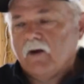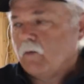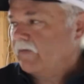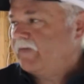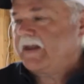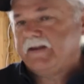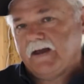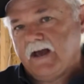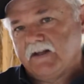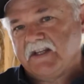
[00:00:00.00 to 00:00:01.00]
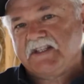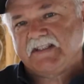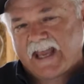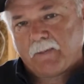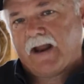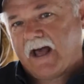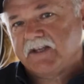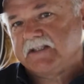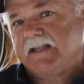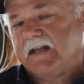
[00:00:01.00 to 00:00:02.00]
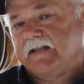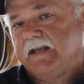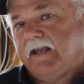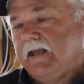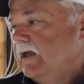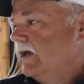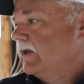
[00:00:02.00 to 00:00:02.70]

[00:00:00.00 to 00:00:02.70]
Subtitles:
What that does, it stabilizes that T